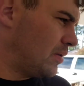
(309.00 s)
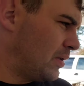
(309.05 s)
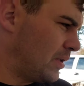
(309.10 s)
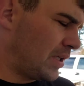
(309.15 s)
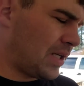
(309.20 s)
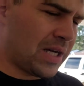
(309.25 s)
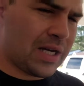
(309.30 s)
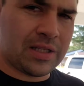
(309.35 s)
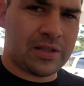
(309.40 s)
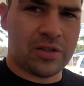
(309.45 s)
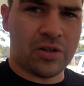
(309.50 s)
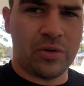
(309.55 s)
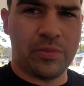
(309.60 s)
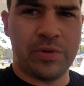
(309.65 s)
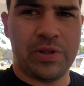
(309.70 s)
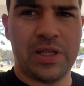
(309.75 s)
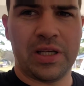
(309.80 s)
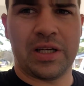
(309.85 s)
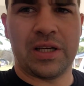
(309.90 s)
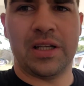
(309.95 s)
The guy told me
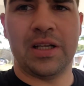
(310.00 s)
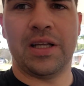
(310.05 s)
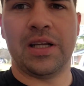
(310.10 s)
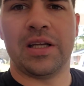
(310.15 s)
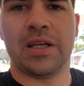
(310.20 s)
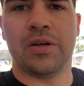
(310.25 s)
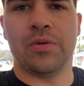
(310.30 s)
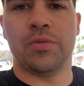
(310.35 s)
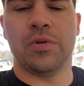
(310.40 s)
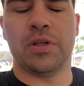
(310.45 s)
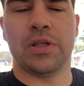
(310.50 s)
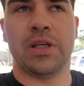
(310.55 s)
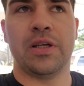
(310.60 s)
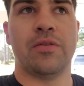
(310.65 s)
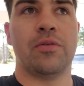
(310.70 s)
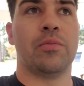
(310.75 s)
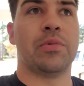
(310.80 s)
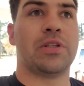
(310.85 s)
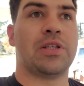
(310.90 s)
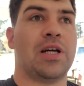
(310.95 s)
that Connecticut wouldn't give
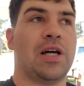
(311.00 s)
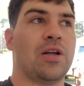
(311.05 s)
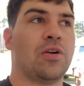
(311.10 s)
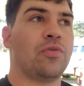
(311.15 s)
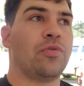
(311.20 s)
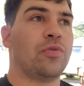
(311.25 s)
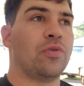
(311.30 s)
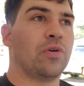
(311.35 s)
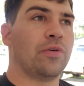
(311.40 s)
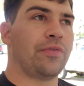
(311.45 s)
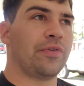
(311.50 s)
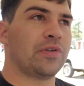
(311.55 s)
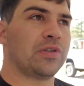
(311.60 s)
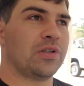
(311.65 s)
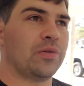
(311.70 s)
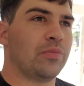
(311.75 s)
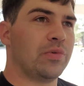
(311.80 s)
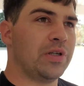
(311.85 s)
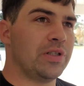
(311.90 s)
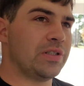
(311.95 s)
him a title for it for
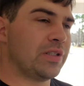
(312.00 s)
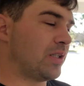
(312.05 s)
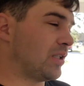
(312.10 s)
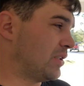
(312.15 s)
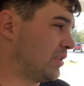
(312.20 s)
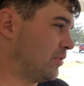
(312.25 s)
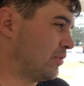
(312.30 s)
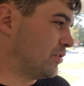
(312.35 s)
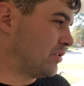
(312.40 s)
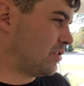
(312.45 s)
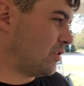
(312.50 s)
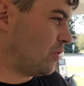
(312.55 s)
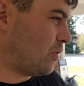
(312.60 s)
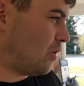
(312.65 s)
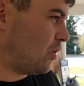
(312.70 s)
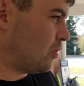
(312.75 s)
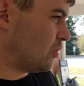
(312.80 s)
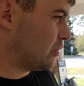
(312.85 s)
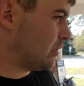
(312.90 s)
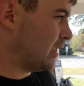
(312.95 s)
some reason, because it was so
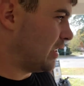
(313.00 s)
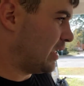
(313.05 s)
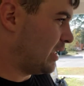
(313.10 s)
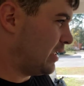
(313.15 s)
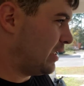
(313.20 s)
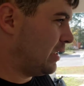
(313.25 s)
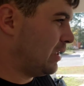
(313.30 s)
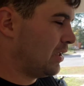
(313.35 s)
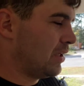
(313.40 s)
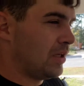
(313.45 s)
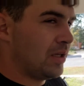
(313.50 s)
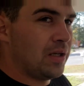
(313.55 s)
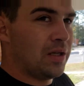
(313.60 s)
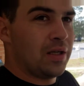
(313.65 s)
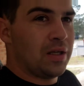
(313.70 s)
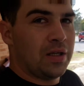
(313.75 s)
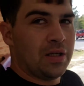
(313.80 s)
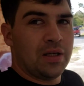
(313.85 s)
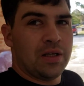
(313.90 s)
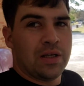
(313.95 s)
old that he
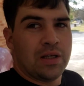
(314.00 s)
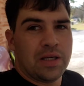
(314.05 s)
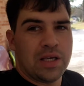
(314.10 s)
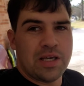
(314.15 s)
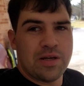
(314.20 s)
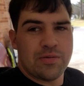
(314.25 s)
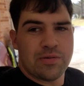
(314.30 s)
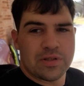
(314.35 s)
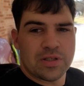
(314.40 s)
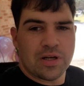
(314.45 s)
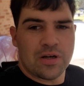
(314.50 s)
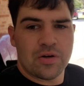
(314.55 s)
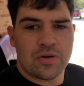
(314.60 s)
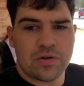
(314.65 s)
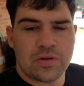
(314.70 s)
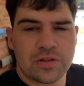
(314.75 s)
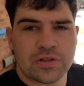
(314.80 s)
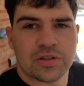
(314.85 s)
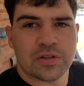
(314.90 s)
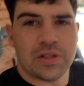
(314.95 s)
he was the
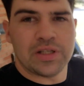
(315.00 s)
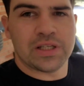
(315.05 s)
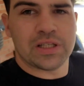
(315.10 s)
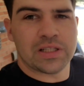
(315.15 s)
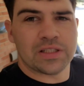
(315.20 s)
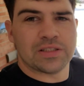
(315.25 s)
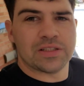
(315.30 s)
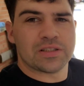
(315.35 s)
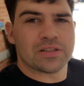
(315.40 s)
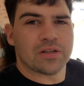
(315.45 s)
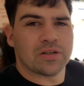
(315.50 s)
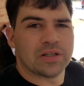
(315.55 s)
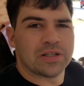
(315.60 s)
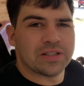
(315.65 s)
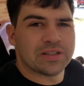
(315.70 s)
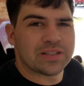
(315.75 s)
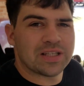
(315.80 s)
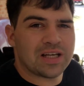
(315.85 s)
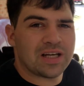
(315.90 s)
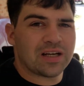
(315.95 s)
owner, so he could just go get a
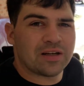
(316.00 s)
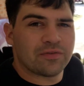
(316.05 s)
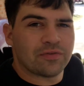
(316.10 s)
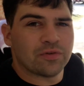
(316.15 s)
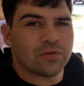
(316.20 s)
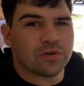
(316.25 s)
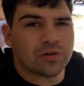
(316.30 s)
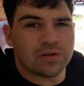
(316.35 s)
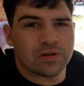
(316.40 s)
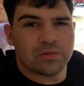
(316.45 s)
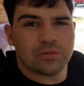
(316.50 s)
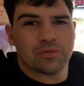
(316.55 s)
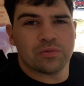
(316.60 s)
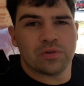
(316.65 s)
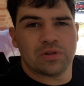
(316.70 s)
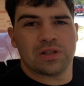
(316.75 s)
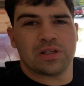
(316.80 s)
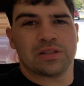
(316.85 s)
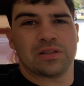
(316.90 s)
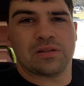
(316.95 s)
tag for it.
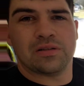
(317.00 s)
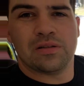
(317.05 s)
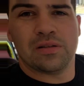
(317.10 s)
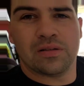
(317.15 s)
Well,